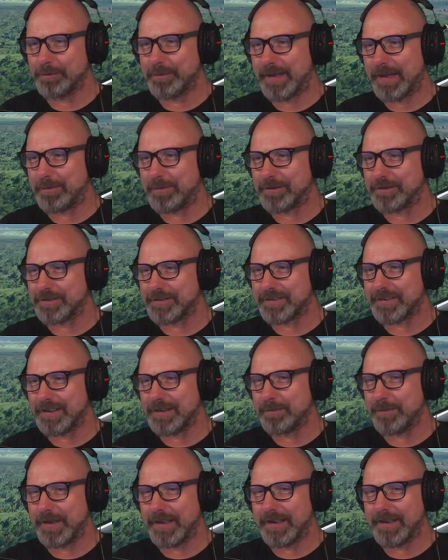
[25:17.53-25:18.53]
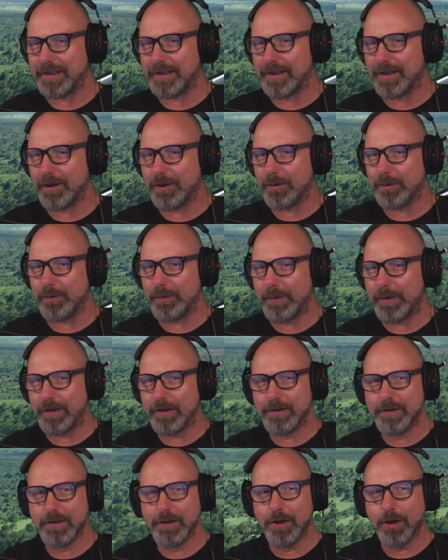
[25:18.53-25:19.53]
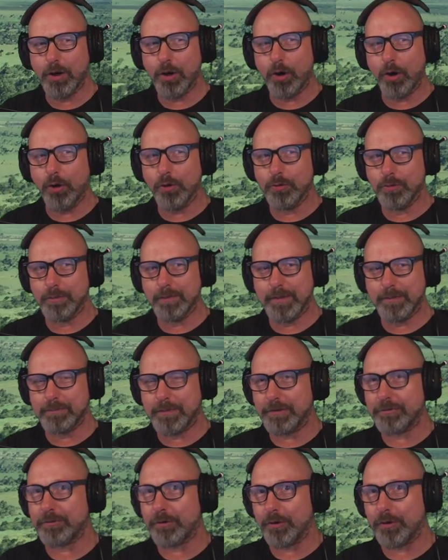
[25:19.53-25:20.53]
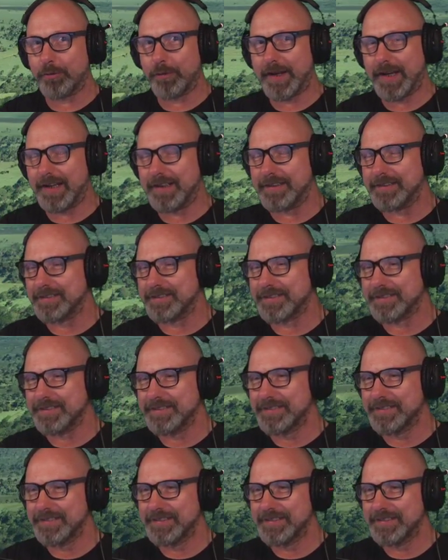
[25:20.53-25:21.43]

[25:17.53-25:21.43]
be able to see me go home before we end.